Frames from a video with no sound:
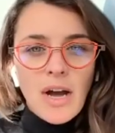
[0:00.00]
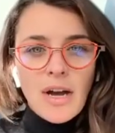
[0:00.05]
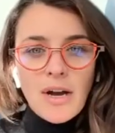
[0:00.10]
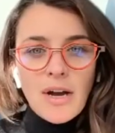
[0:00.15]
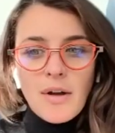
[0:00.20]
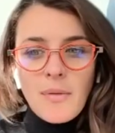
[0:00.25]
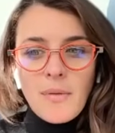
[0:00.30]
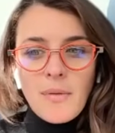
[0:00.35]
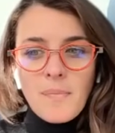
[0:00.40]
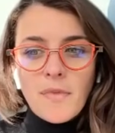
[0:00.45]

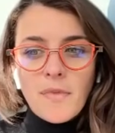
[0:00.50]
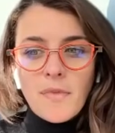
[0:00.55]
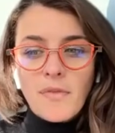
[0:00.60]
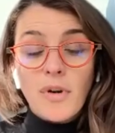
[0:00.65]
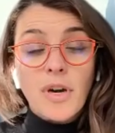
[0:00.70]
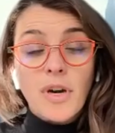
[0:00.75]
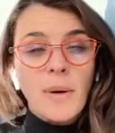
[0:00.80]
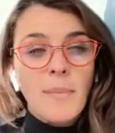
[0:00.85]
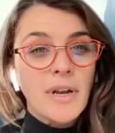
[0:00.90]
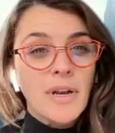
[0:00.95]
um,
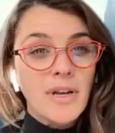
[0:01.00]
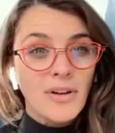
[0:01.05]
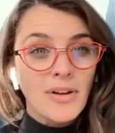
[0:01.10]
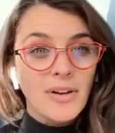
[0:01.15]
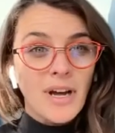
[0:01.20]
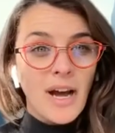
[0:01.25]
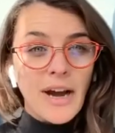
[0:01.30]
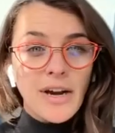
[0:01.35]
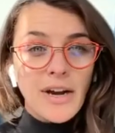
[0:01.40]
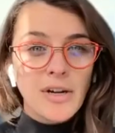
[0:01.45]
for a company
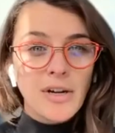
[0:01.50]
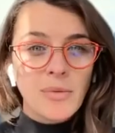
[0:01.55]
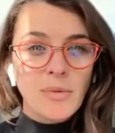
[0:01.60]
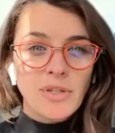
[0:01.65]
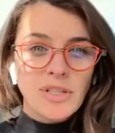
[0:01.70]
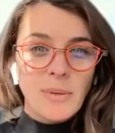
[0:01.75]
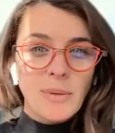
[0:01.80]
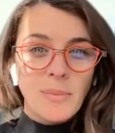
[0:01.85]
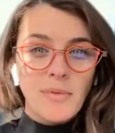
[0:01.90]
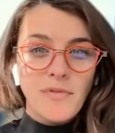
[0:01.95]
called Hired,
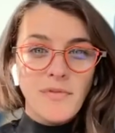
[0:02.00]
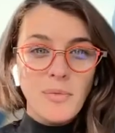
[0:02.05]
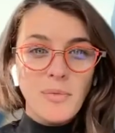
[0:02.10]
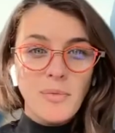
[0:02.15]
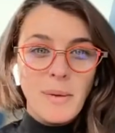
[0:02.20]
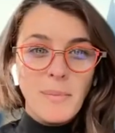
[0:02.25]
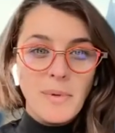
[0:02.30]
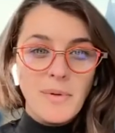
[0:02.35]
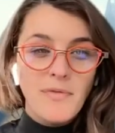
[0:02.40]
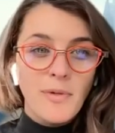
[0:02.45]
which some of you
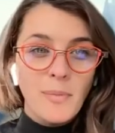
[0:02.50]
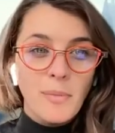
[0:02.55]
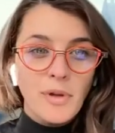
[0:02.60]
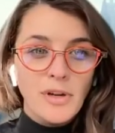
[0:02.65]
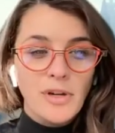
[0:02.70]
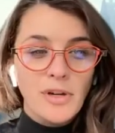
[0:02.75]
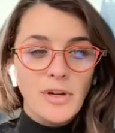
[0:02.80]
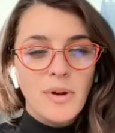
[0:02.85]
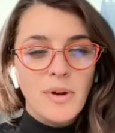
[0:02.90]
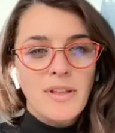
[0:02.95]
might be
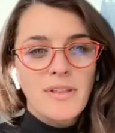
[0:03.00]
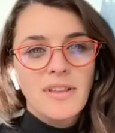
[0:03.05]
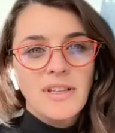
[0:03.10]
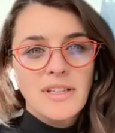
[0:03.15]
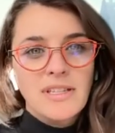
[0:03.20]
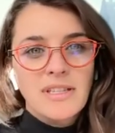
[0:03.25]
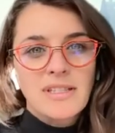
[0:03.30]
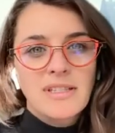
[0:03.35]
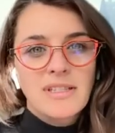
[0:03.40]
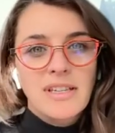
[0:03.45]
familiar with.
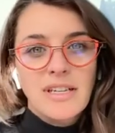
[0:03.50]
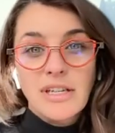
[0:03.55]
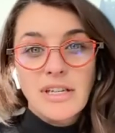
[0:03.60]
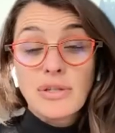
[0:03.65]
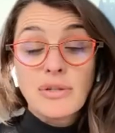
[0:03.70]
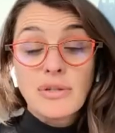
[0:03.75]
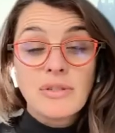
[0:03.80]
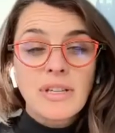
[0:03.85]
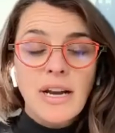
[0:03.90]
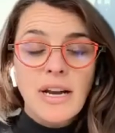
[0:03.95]
It's like a
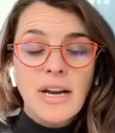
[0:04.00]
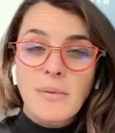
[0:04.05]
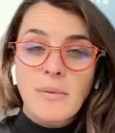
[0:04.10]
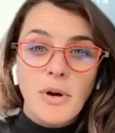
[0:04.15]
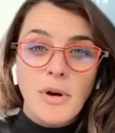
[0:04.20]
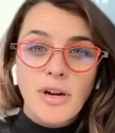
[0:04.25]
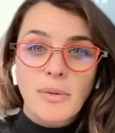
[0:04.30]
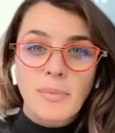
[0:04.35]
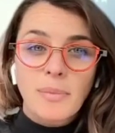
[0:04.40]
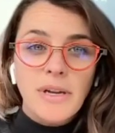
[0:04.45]
two sided
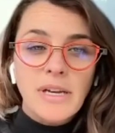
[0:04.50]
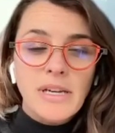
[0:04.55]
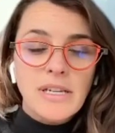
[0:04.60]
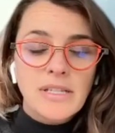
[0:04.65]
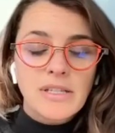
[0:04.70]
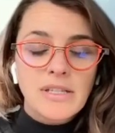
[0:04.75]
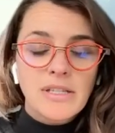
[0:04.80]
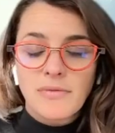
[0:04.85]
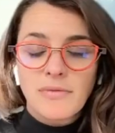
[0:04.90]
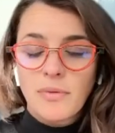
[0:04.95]

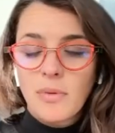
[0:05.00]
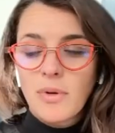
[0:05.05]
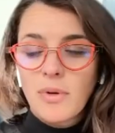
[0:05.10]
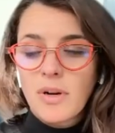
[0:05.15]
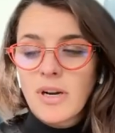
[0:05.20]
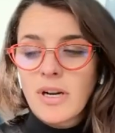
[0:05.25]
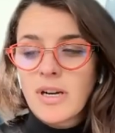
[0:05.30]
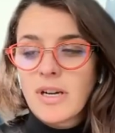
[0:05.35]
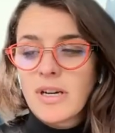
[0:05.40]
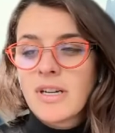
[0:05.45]
marketplace
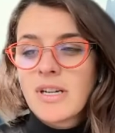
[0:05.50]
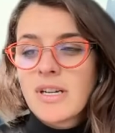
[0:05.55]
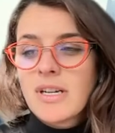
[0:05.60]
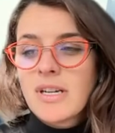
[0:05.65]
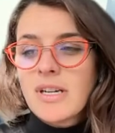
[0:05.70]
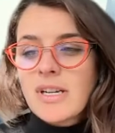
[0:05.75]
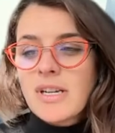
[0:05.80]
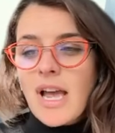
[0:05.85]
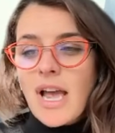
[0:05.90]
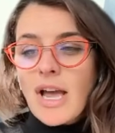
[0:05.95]
for
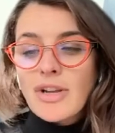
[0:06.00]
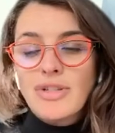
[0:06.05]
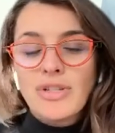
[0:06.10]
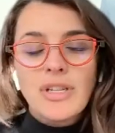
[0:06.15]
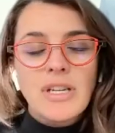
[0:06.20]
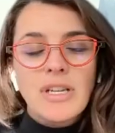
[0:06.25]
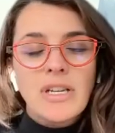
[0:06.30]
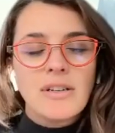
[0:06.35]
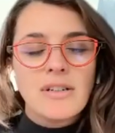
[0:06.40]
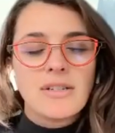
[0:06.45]

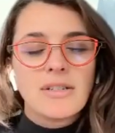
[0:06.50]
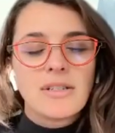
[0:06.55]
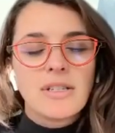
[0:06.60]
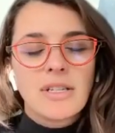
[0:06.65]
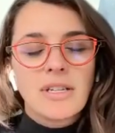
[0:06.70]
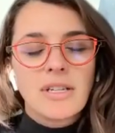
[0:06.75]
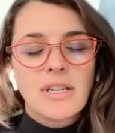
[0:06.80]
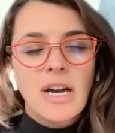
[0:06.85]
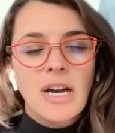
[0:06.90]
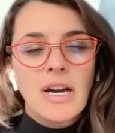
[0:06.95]
engineers
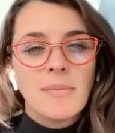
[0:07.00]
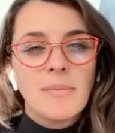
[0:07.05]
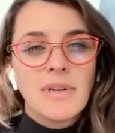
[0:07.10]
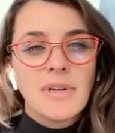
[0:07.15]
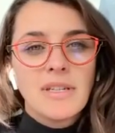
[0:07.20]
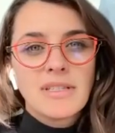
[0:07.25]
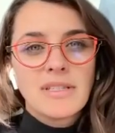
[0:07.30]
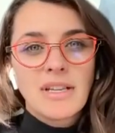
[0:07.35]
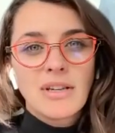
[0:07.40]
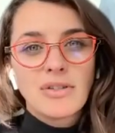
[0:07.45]
to come
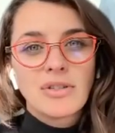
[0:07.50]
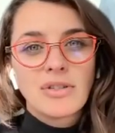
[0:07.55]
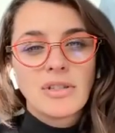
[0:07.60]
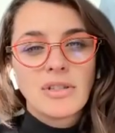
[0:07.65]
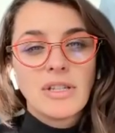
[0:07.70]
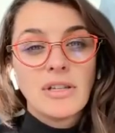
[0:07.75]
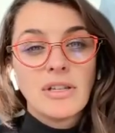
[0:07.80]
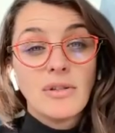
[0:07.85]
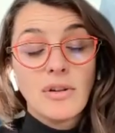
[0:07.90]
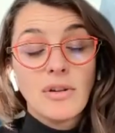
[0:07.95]
and
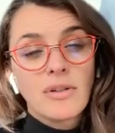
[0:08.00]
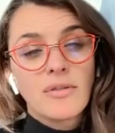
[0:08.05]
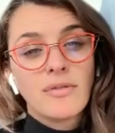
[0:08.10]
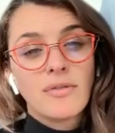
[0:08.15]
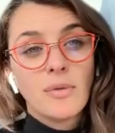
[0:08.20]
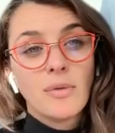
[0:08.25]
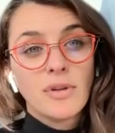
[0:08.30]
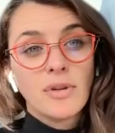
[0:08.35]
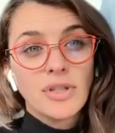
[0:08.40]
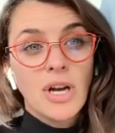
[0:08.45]
essentially look
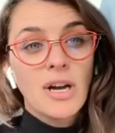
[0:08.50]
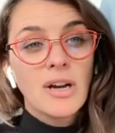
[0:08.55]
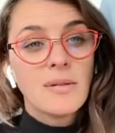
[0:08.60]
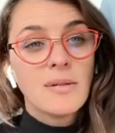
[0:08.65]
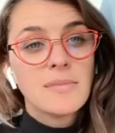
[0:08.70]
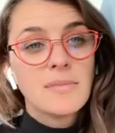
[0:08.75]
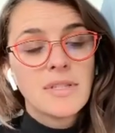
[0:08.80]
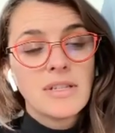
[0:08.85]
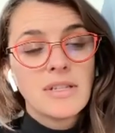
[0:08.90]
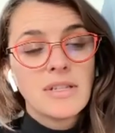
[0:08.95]
for
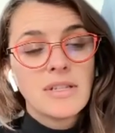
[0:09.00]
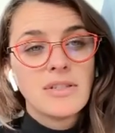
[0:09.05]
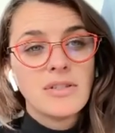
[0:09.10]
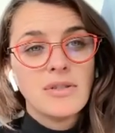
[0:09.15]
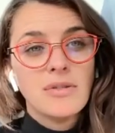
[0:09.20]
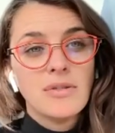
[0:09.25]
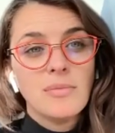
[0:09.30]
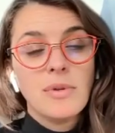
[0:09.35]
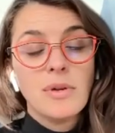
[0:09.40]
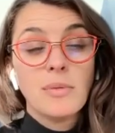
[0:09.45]
jobs and
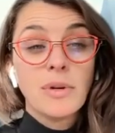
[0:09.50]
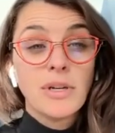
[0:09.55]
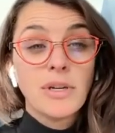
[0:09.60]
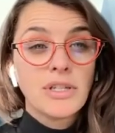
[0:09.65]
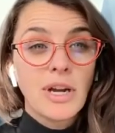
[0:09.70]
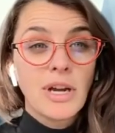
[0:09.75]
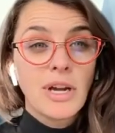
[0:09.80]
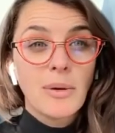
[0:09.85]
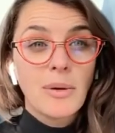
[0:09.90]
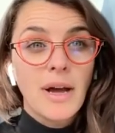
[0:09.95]
to be
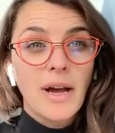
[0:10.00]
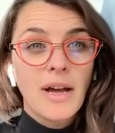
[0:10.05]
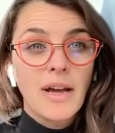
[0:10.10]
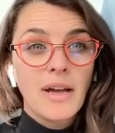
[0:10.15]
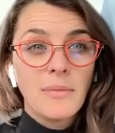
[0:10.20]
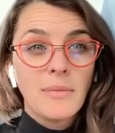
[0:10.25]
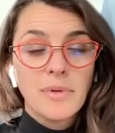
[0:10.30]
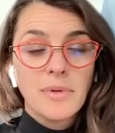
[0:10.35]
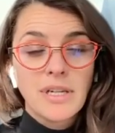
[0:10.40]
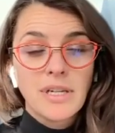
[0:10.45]
reached out by